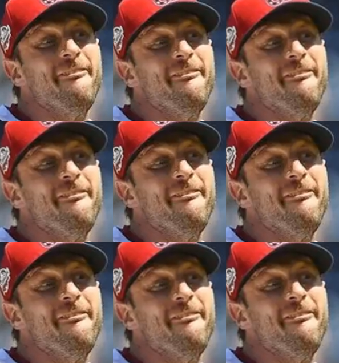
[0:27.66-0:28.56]

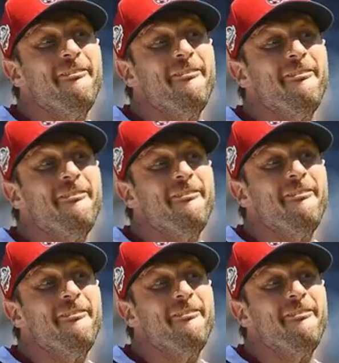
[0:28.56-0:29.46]

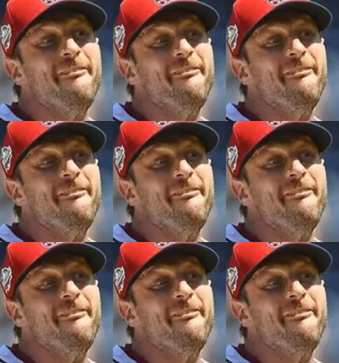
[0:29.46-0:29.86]
Nobody speaks.